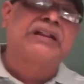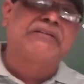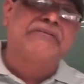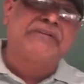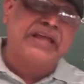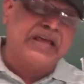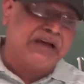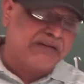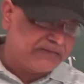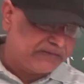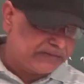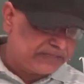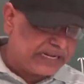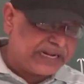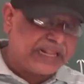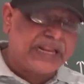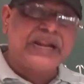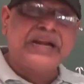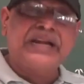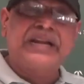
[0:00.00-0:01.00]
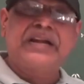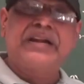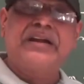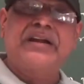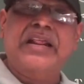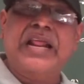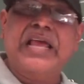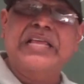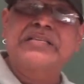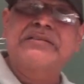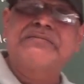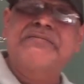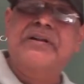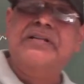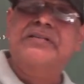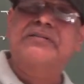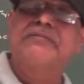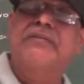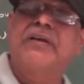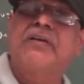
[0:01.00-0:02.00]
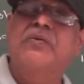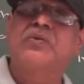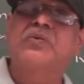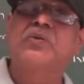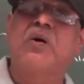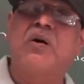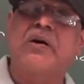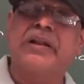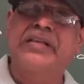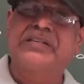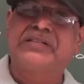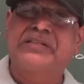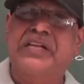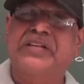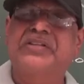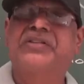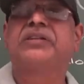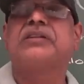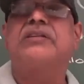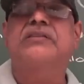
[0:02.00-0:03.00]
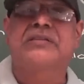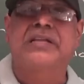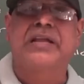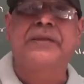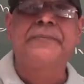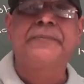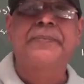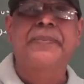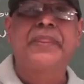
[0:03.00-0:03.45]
when we have generated transverse waves on a stretched string?